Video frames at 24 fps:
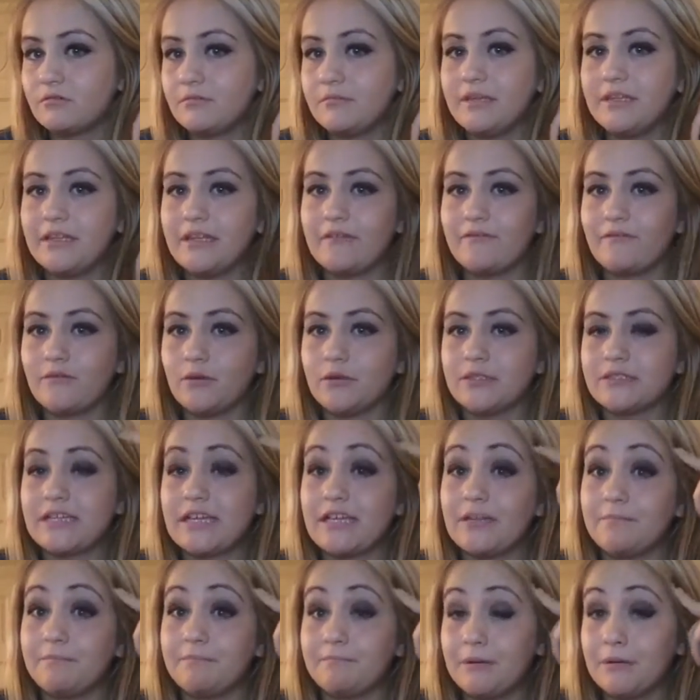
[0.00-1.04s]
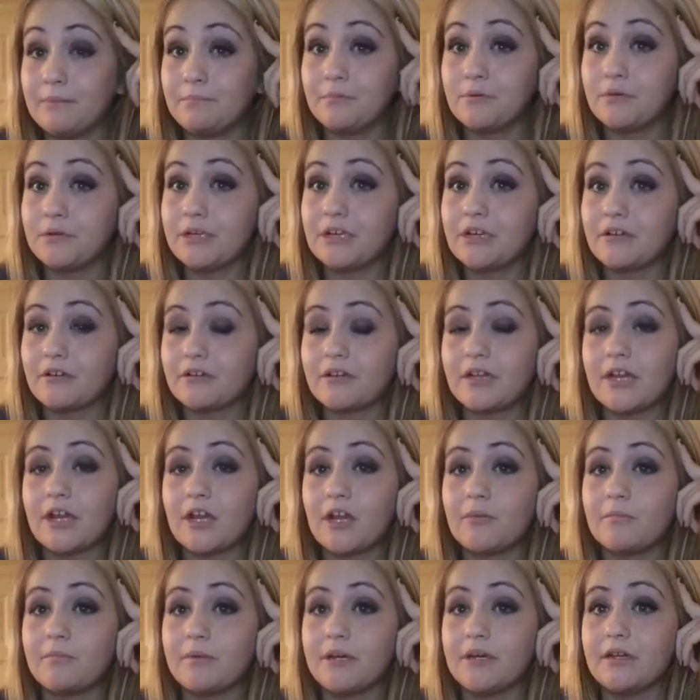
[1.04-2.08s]
I mean, I've always had a pimple here and
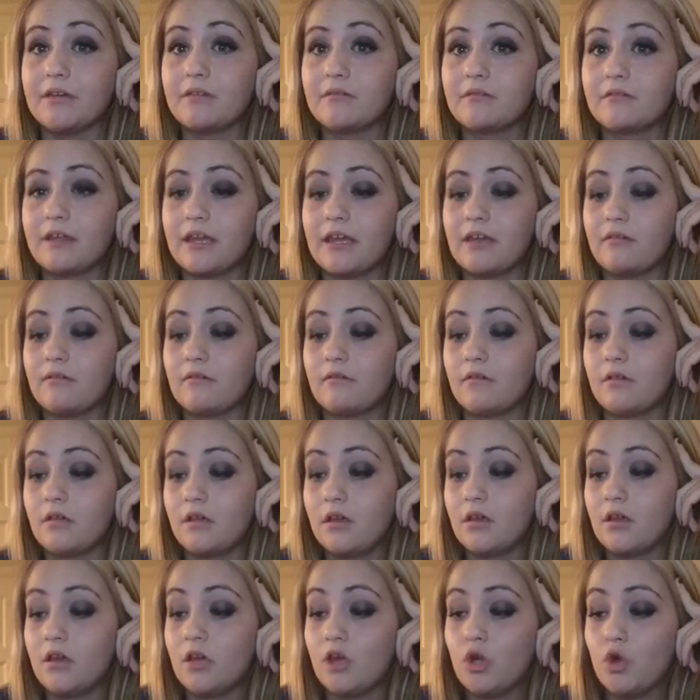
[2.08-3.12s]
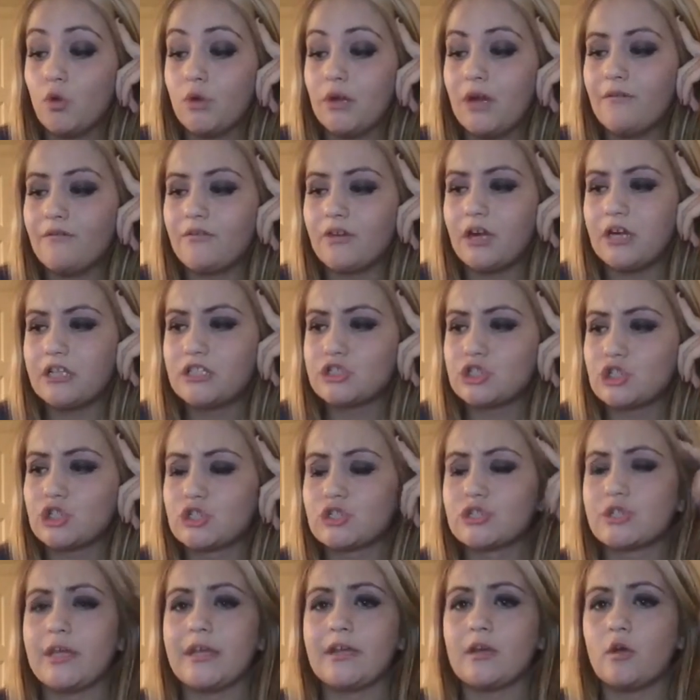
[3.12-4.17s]
there, but like whenever I
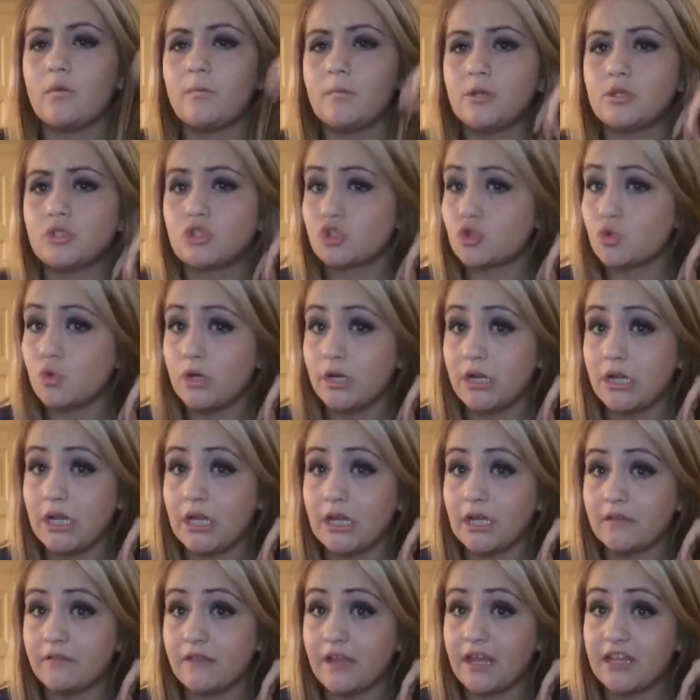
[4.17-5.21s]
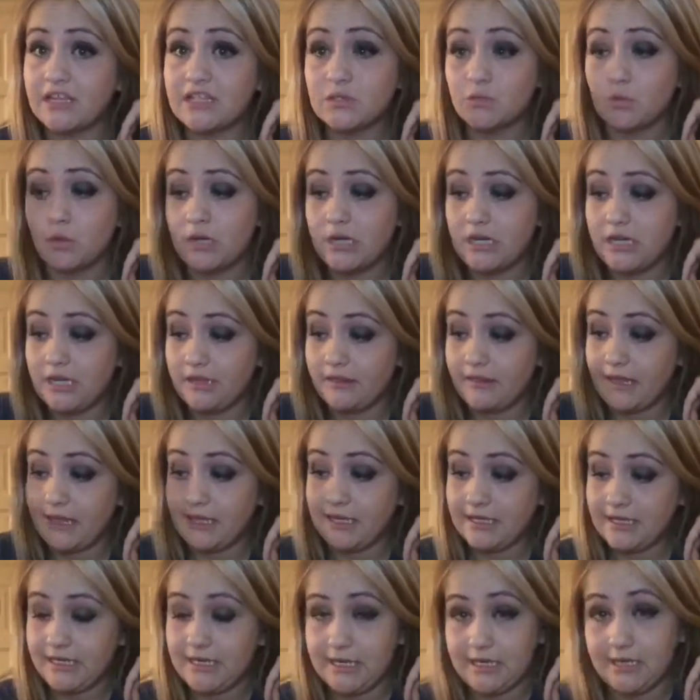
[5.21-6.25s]
turned like almost 20, that's when it
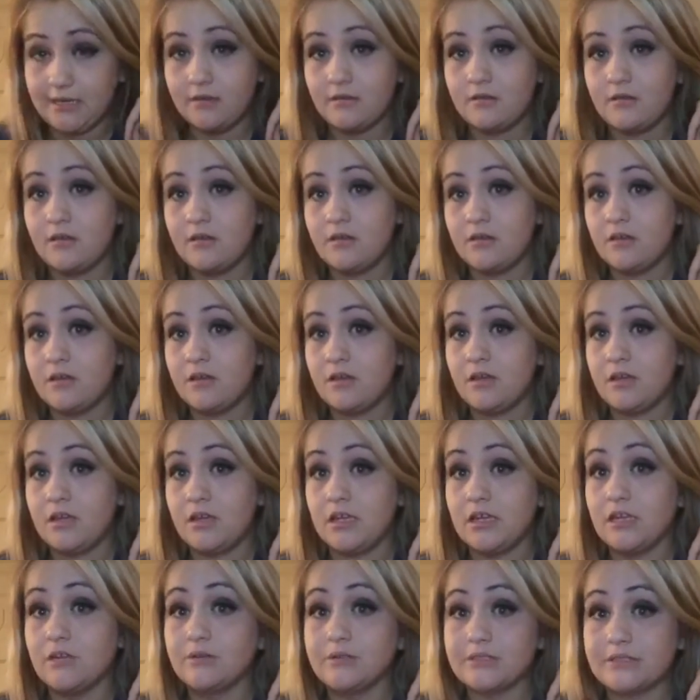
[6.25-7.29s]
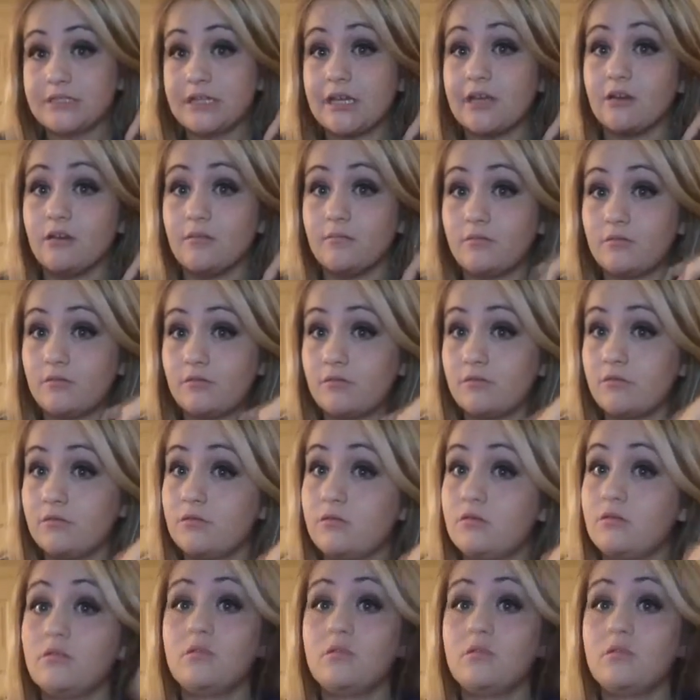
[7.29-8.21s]
like hit, and it was terrible.